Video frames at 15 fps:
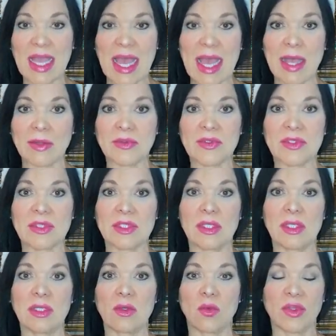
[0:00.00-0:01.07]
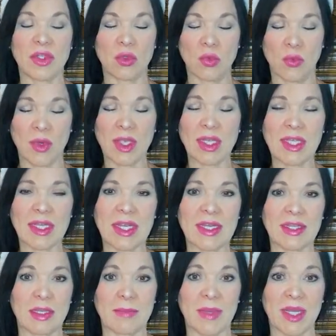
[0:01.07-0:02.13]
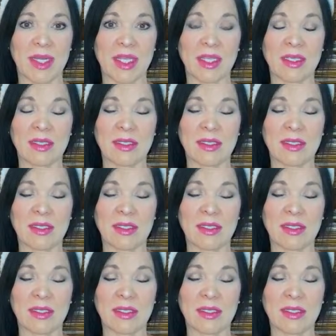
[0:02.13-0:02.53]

house when you really needed the money.